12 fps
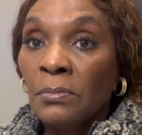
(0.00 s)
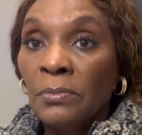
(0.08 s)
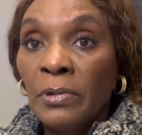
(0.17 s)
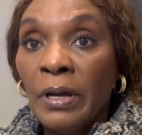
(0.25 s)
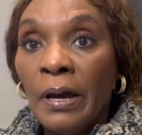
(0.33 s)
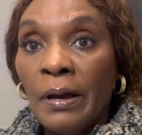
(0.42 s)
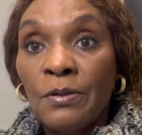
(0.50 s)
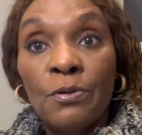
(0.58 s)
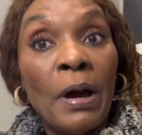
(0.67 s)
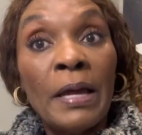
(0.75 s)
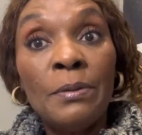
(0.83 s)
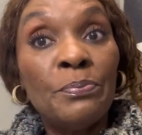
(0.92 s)
yeah. So
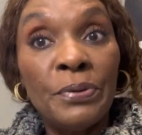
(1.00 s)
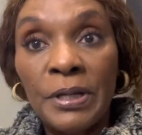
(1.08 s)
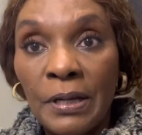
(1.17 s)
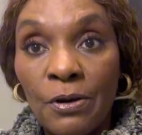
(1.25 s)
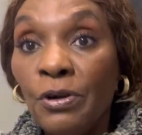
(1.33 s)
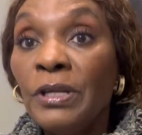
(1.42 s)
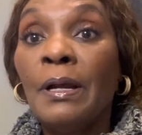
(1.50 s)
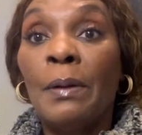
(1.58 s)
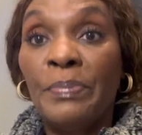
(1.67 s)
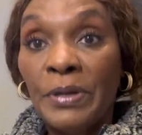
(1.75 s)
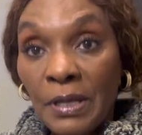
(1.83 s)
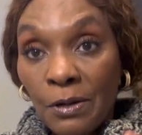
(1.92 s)
I didn't print. The only thing I
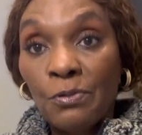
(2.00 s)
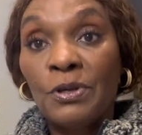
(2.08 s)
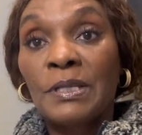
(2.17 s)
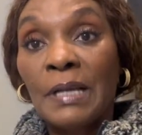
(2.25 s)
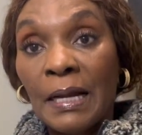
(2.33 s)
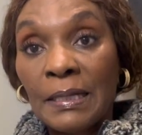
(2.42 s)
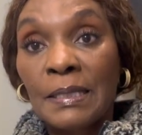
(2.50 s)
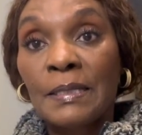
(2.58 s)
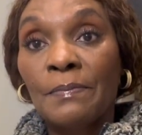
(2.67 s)
printed was that,